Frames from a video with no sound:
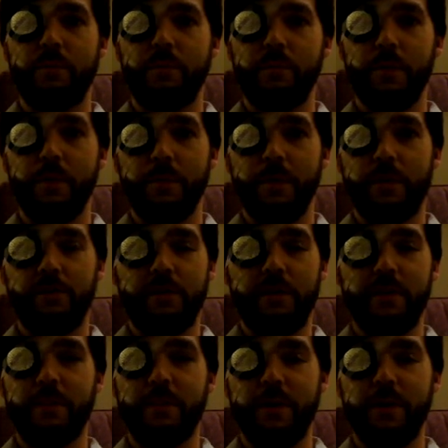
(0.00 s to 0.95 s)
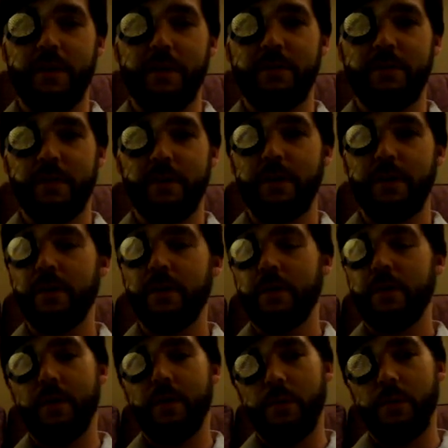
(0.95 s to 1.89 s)
put me to sleep instantly.
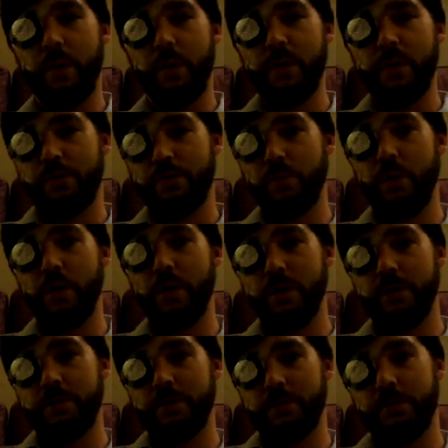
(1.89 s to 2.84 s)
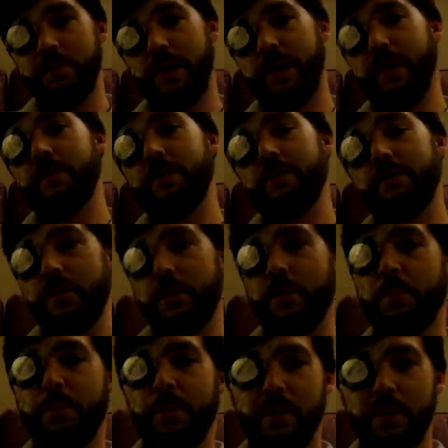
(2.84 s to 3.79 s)
The way this works, and,
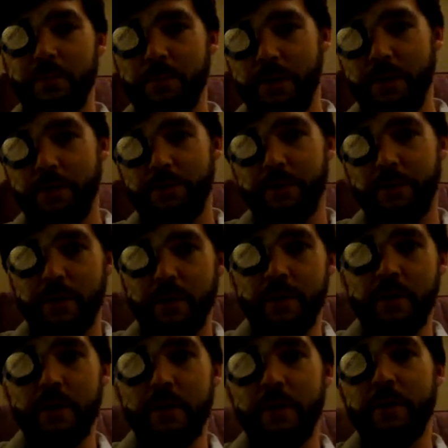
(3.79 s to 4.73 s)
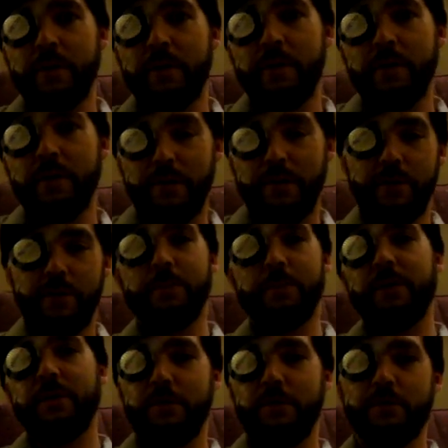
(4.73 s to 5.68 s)
pardon me for if this
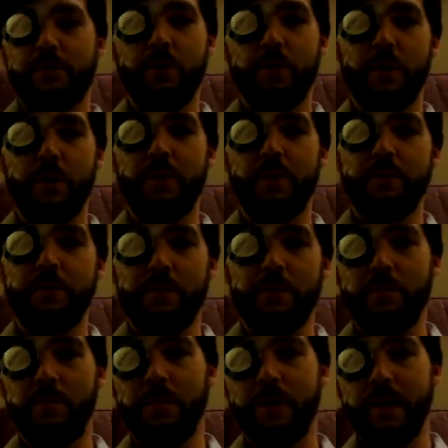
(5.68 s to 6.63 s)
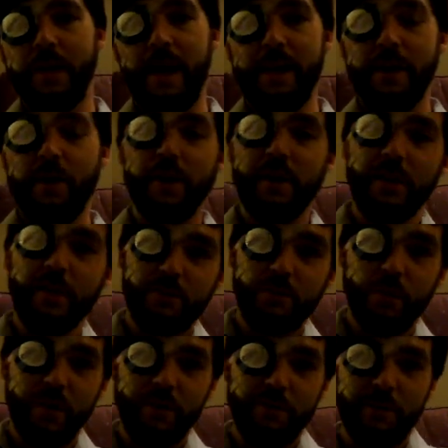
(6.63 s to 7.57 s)
makes you squeamish, but I know at least
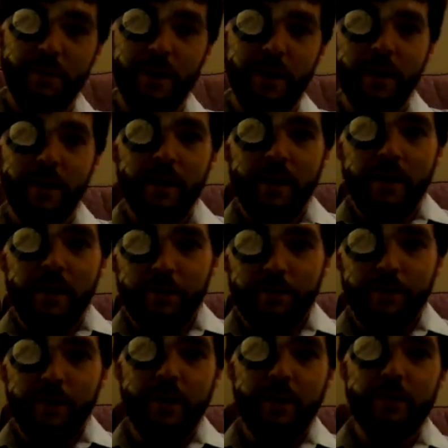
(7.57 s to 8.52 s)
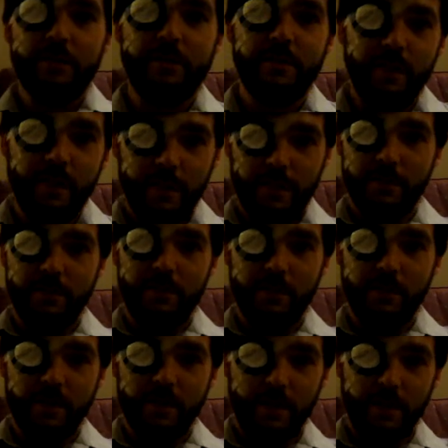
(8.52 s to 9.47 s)
one of my friends is
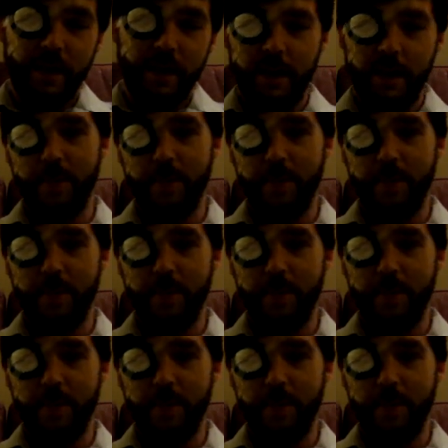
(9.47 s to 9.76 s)
thinking